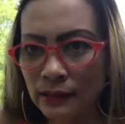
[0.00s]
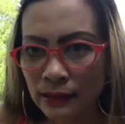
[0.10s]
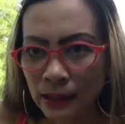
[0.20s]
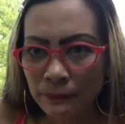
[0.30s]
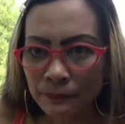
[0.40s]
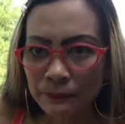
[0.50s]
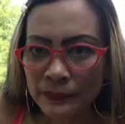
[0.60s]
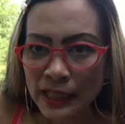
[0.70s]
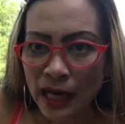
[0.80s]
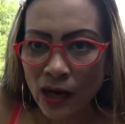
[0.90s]
top
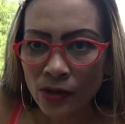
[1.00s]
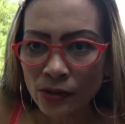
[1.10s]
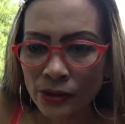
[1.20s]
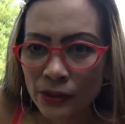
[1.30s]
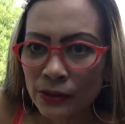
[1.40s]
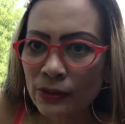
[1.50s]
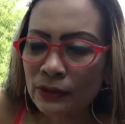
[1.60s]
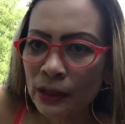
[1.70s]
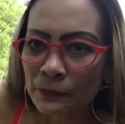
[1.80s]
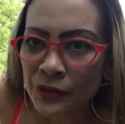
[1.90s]
down you know
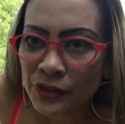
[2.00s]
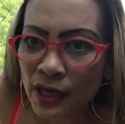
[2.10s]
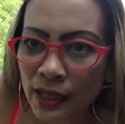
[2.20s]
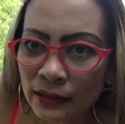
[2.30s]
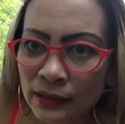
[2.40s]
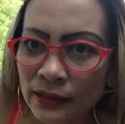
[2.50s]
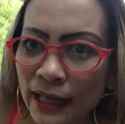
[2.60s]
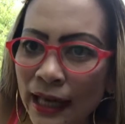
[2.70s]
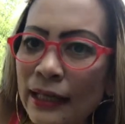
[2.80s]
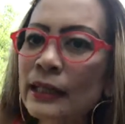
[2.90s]
top shot
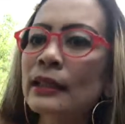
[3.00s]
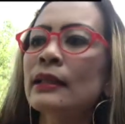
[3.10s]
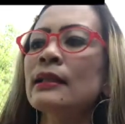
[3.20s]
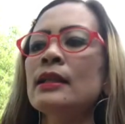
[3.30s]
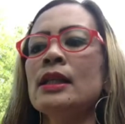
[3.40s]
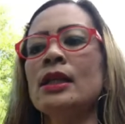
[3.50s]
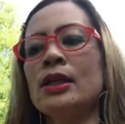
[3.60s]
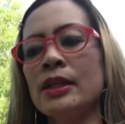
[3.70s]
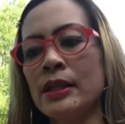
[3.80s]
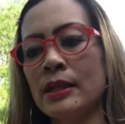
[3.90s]
angle
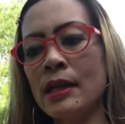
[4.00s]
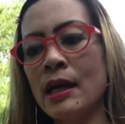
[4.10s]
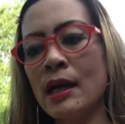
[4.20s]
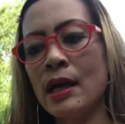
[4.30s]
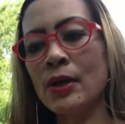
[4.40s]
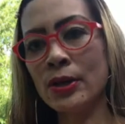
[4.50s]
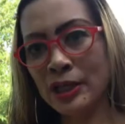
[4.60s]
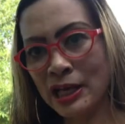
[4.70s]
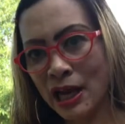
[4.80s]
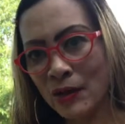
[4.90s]
yeah or
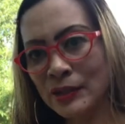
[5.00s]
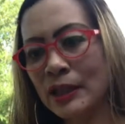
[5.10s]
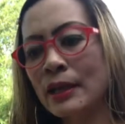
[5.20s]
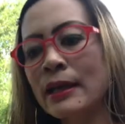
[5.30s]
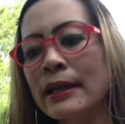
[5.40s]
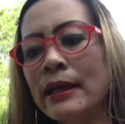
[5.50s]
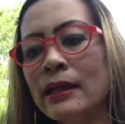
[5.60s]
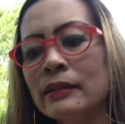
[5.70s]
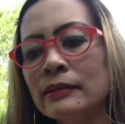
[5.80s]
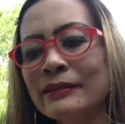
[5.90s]
down angle